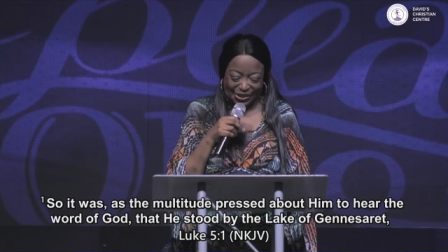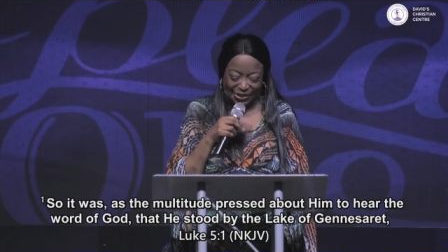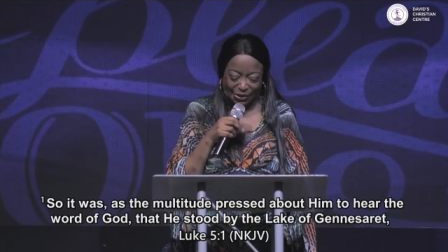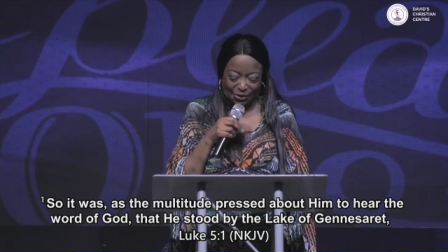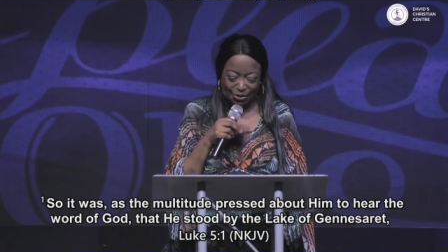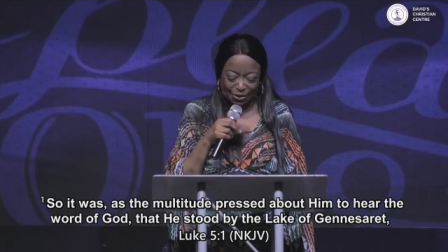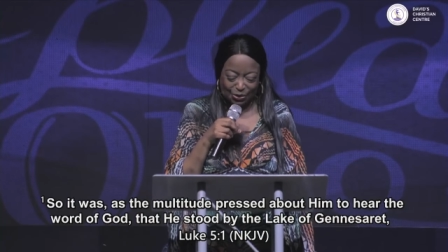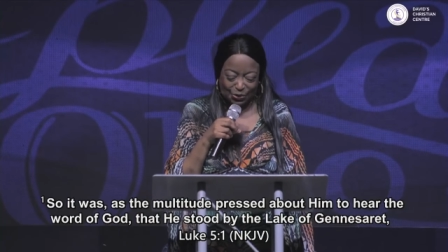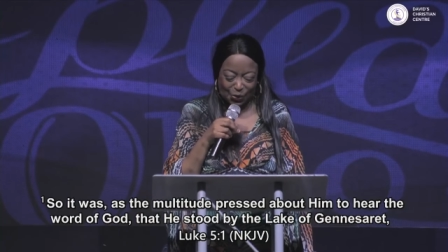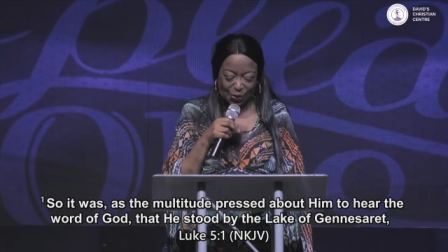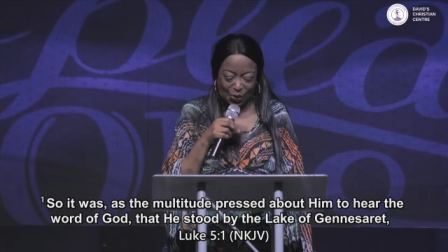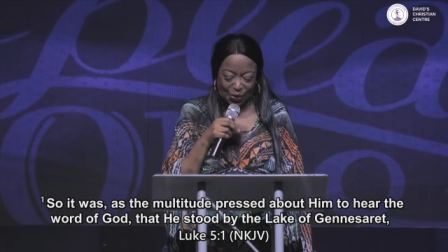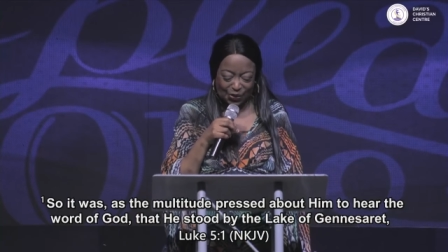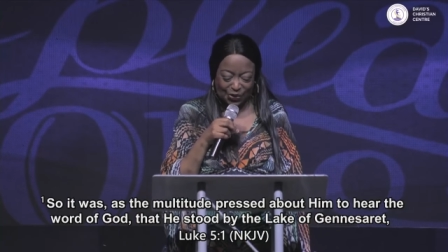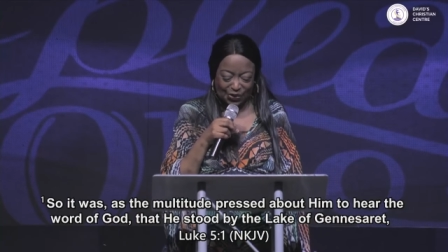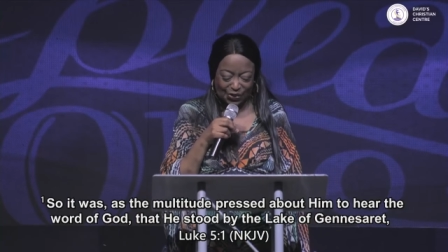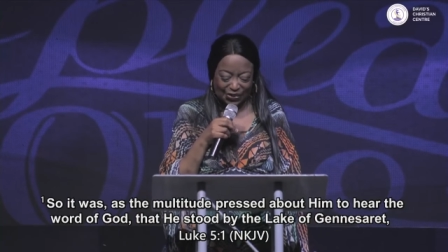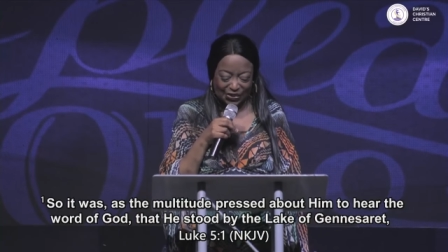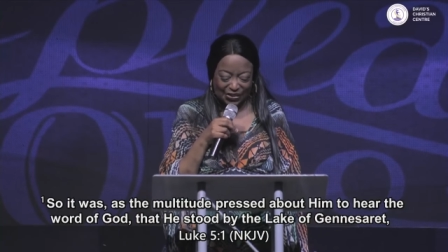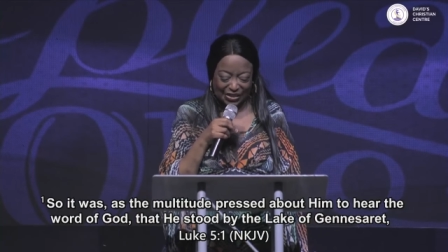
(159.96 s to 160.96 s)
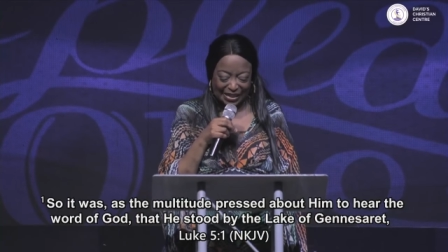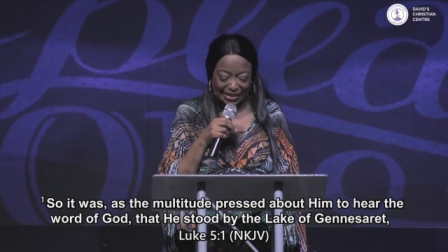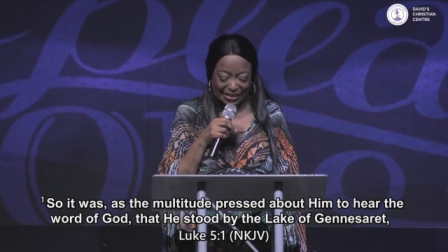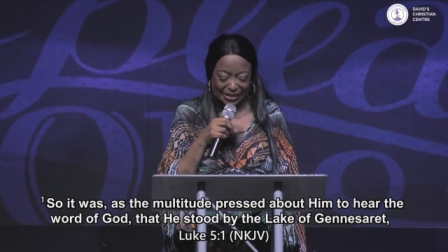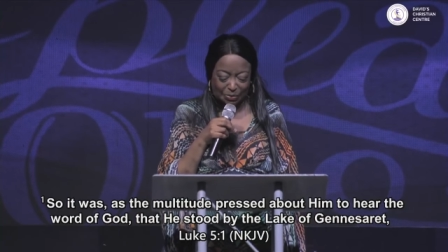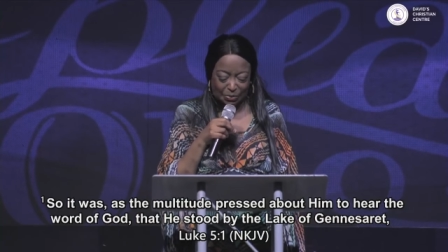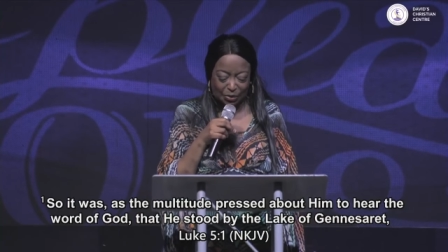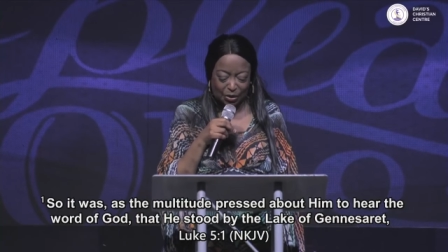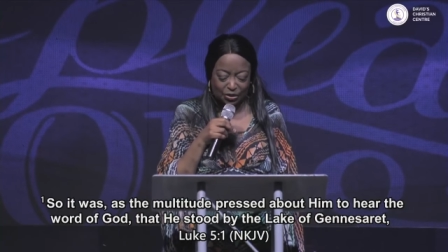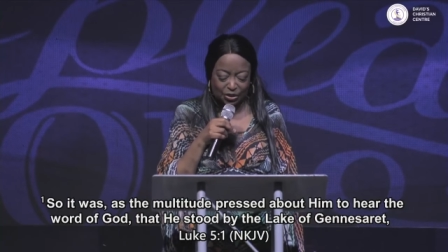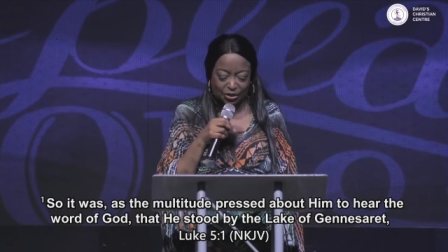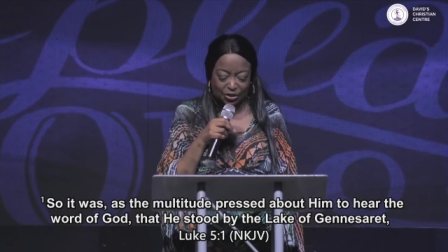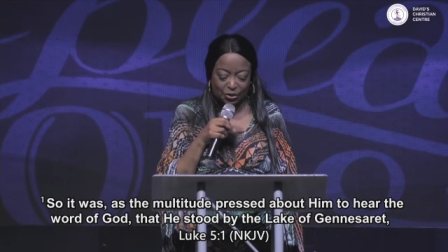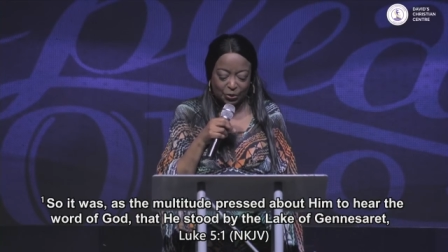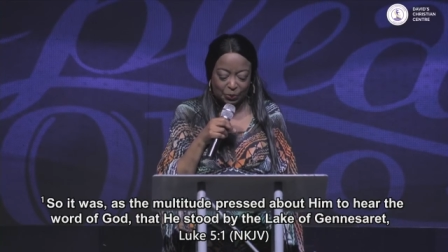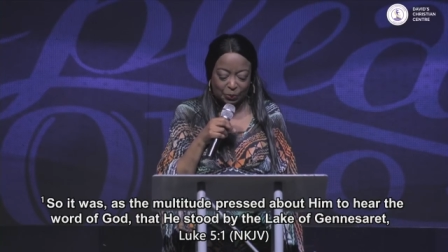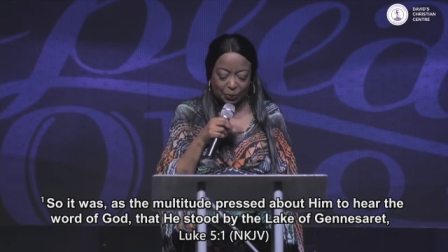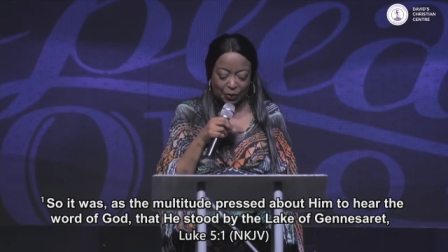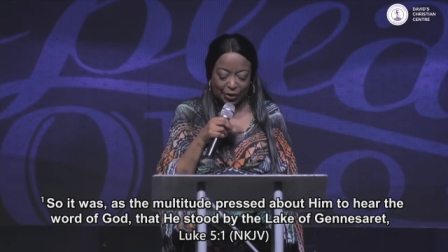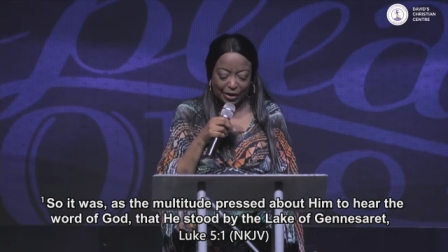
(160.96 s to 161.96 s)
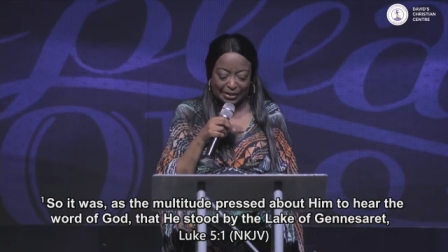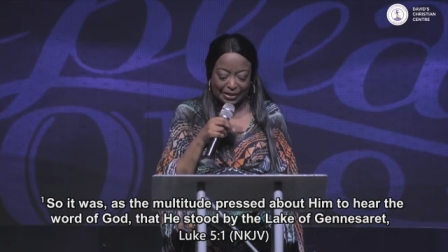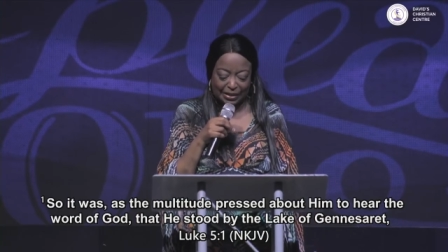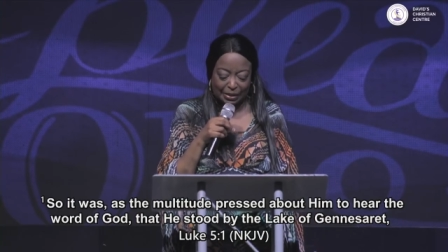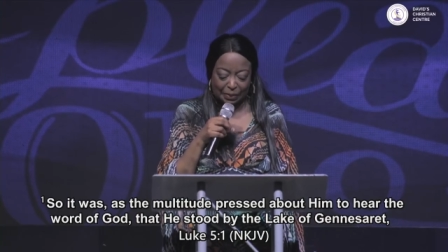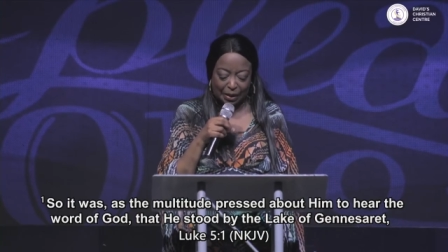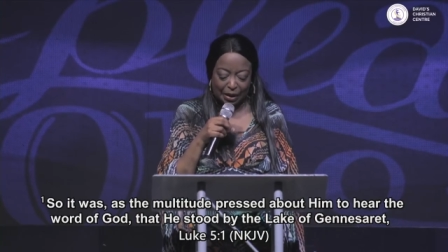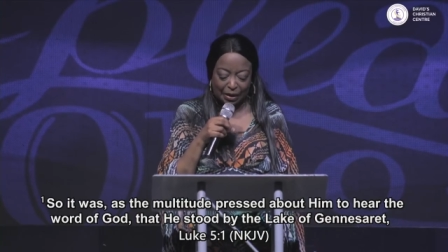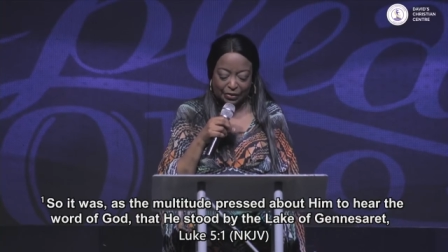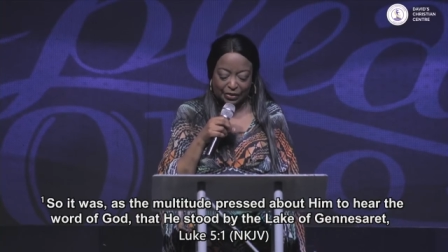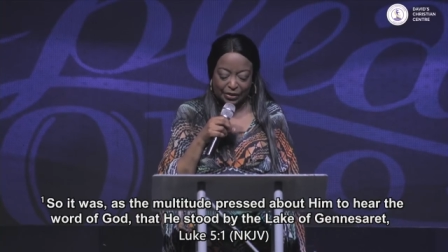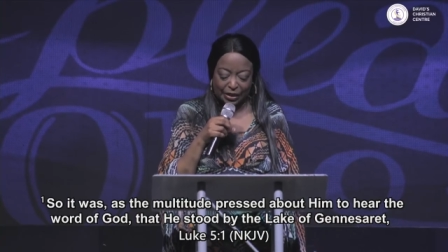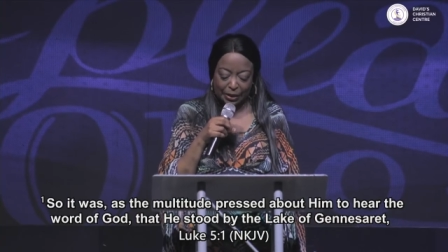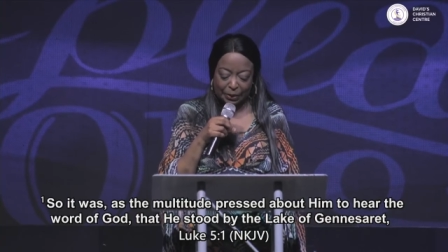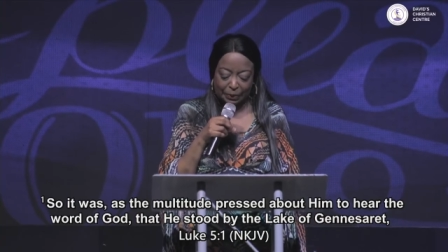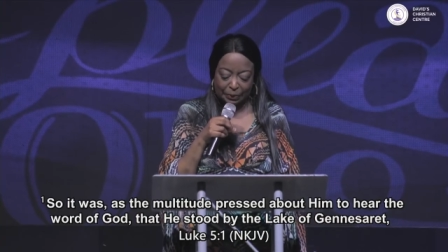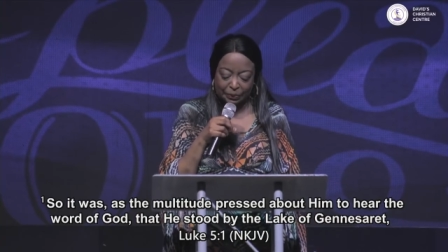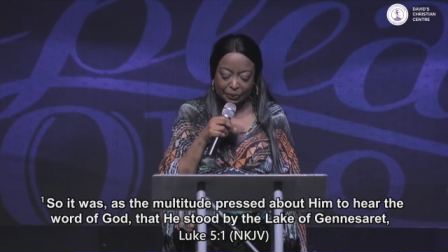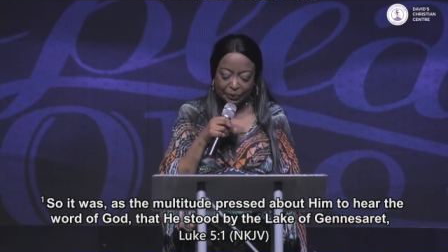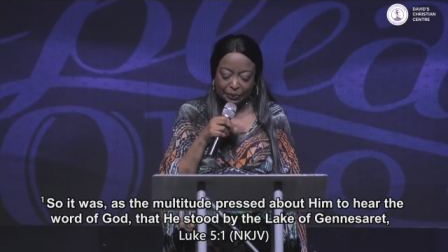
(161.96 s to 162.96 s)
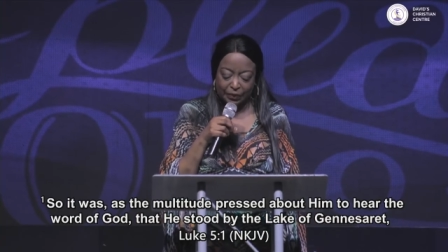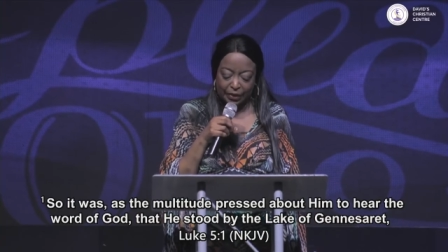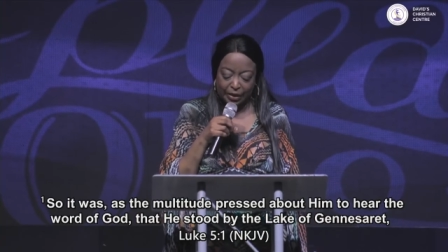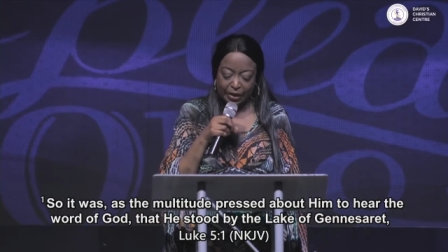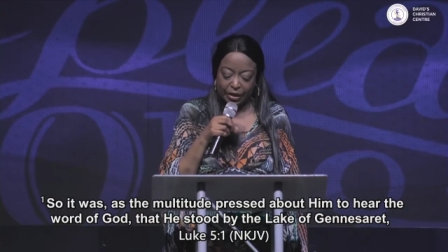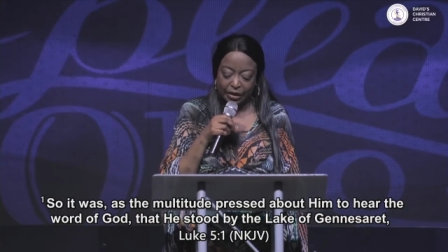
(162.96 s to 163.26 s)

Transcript: So it was, as the multitude pressed about him